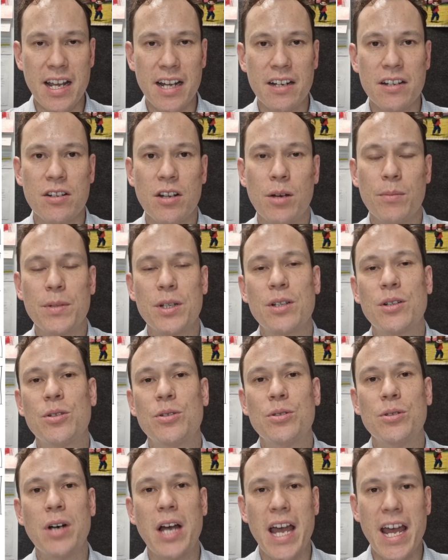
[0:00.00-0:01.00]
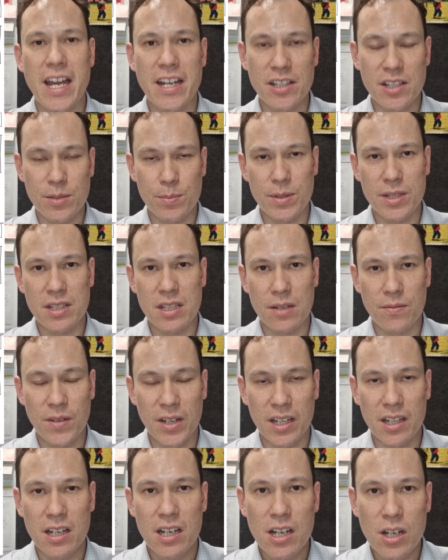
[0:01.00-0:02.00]
economical and
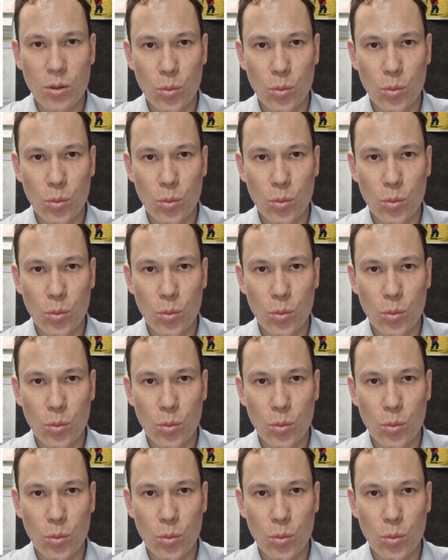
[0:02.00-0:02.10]
specific